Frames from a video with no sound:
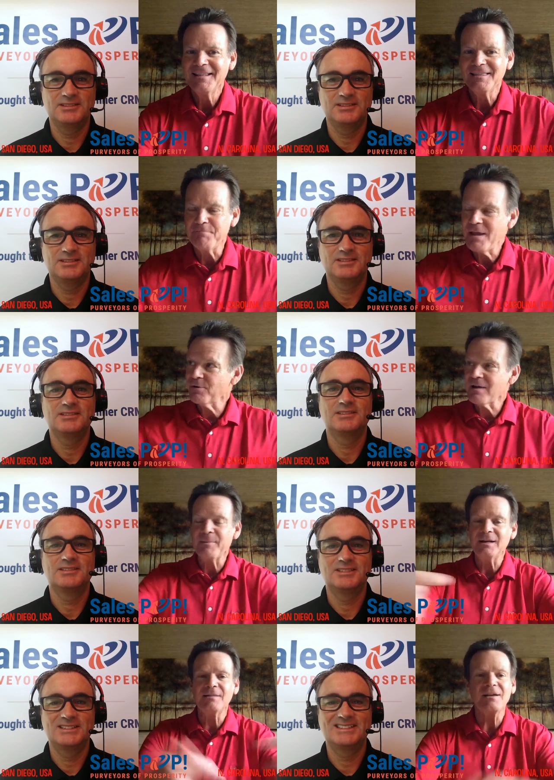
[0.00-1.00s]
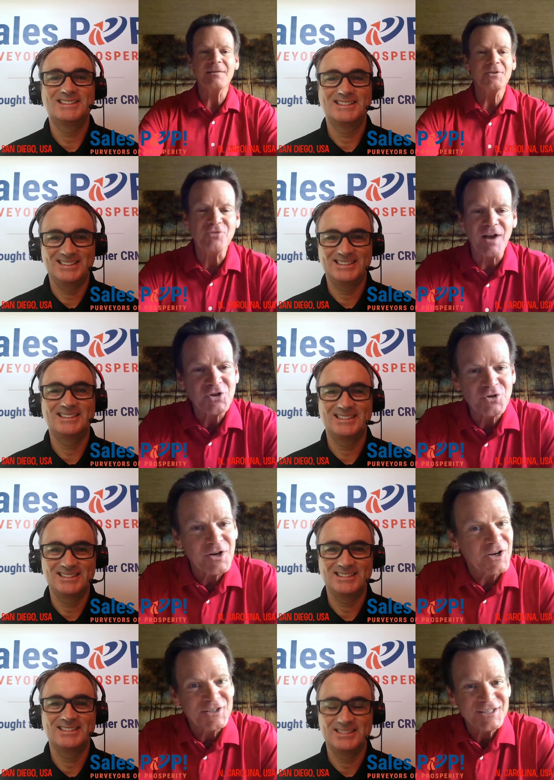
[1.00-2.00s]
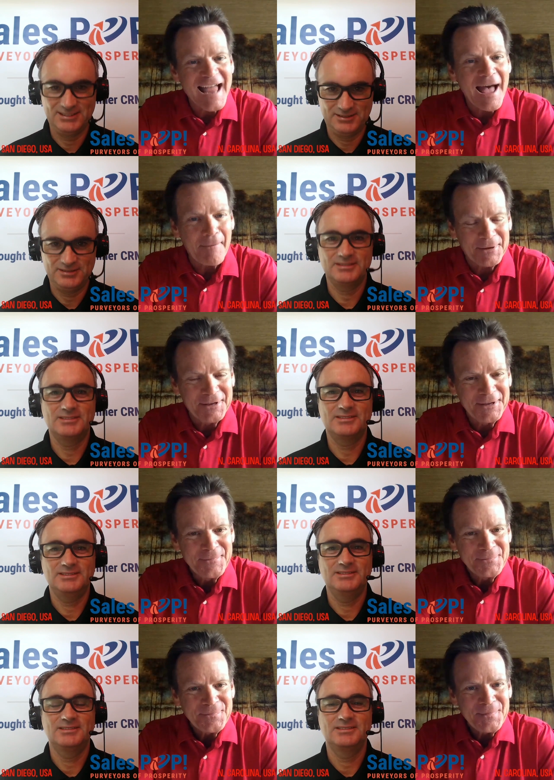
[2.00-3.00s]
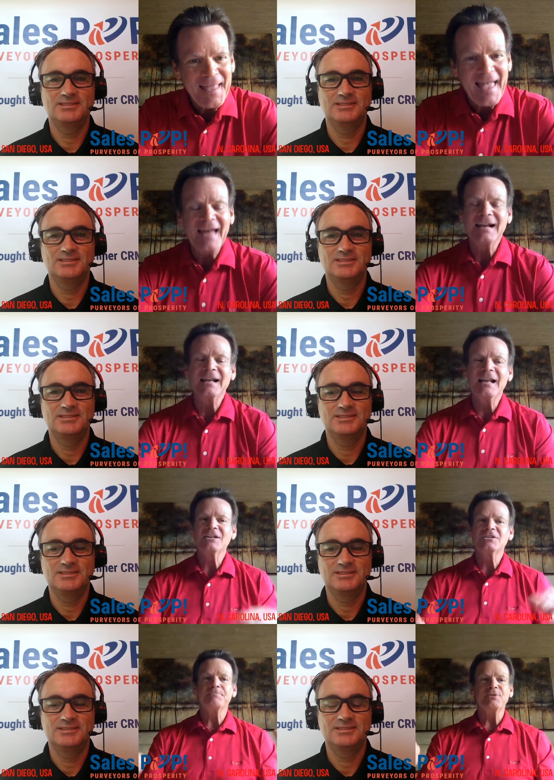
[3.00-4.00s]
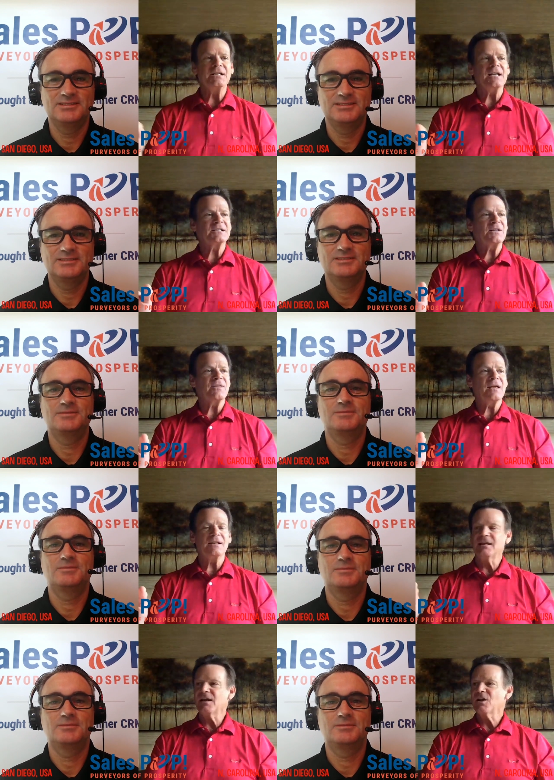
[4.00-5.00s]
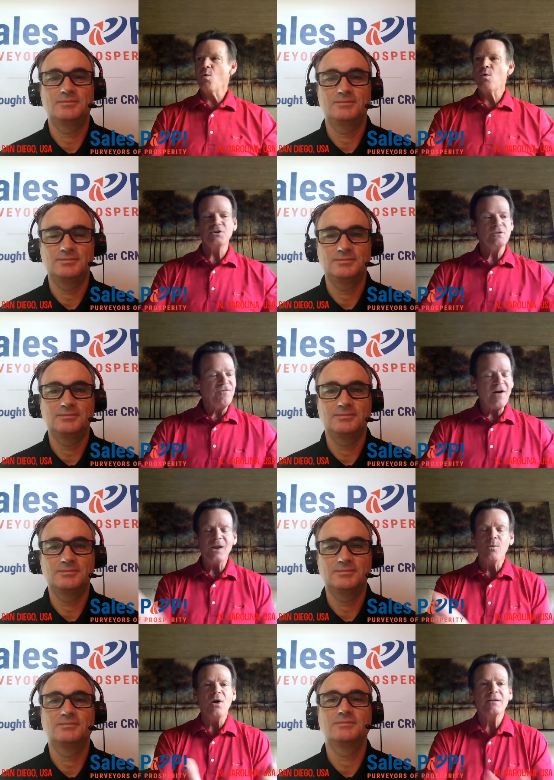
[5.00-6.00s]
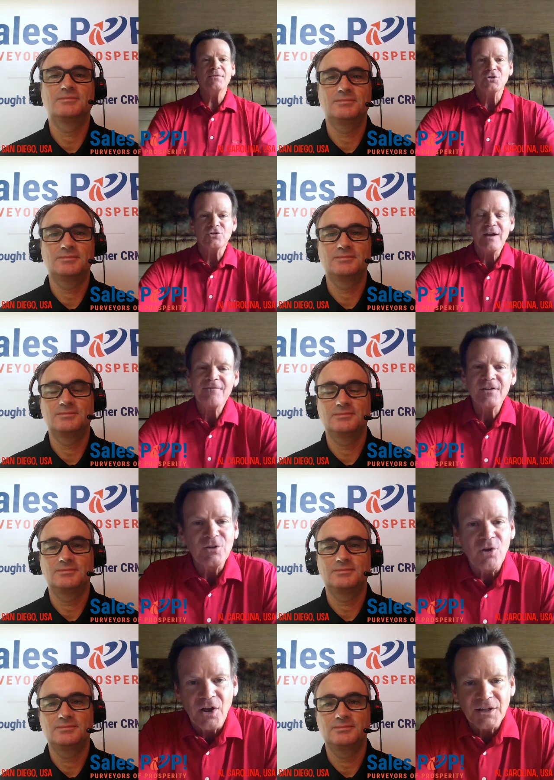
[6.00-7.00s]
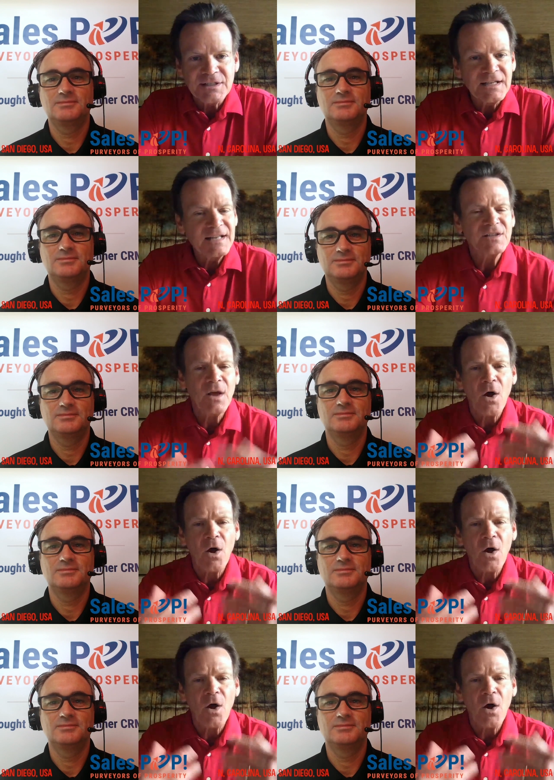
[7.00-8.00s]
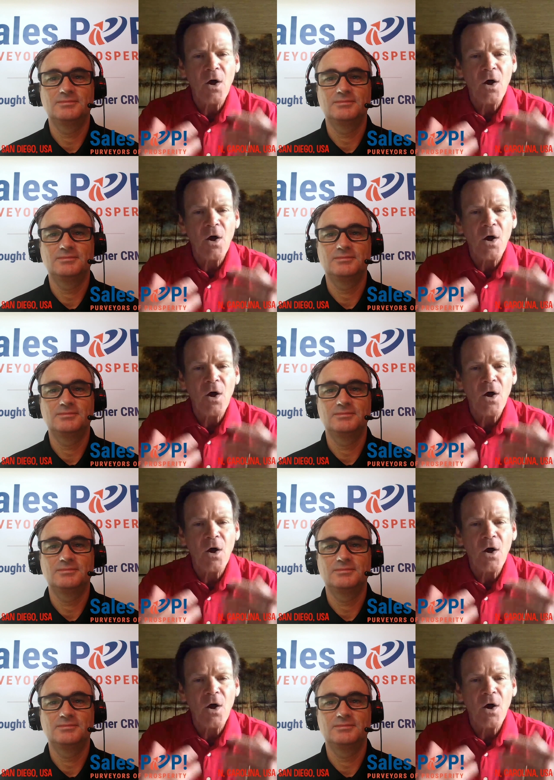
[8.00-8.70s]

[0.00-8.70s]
Speaker 1: the people coming in the other direction are going to stop. Mm-hmm. And I like to predict that they're going to follow all of the traffic laws. And that's all of life